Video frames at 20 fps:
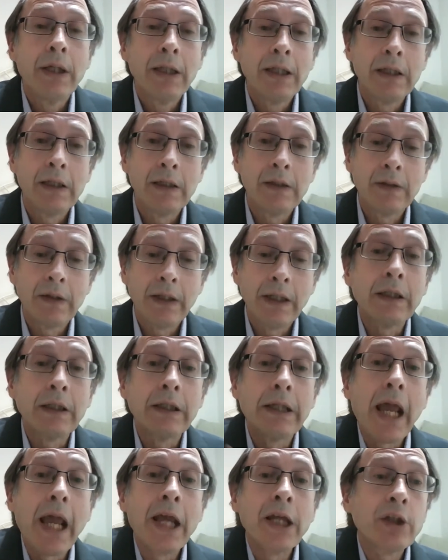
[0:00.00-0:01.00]
his
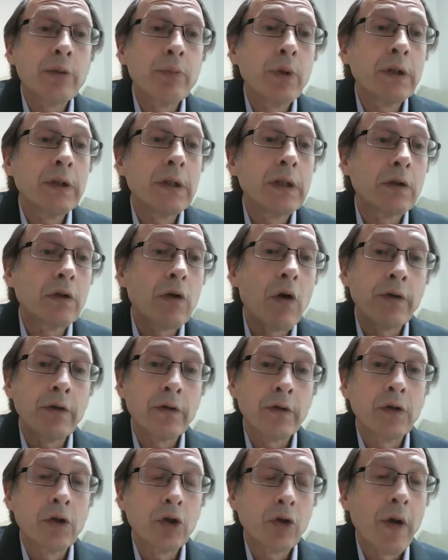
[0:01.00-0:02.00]
engagement, his
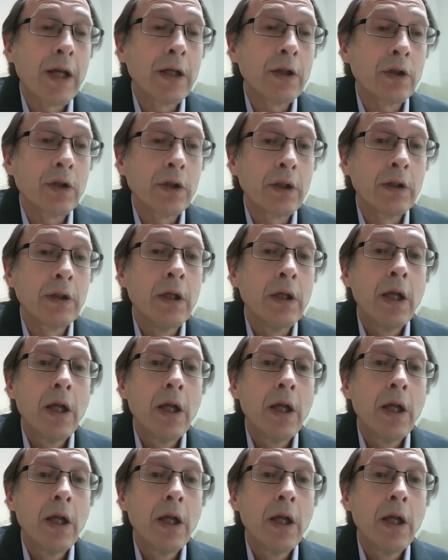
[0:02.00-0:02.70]
concentration